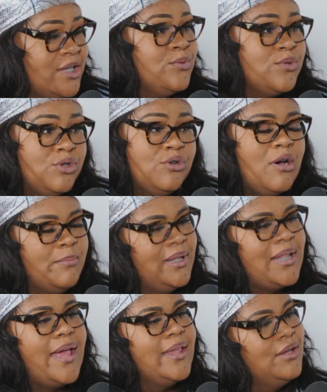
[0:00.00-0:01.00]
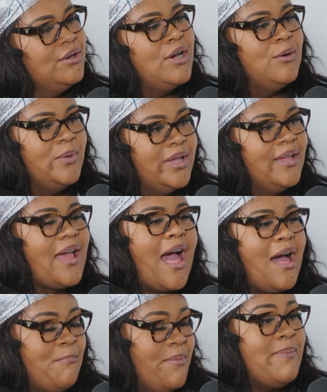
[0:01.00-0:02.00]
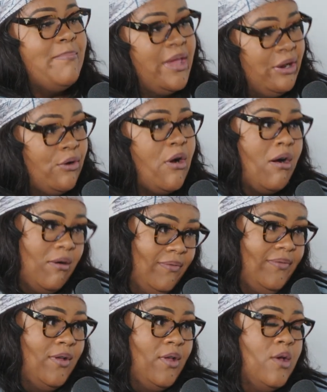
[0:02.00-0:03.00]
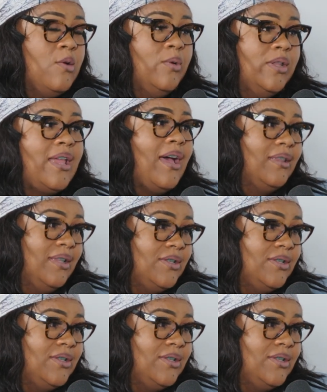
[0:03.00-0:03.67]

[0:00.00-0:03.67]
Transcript: when you're going to be like, you know what? I'll be better off without this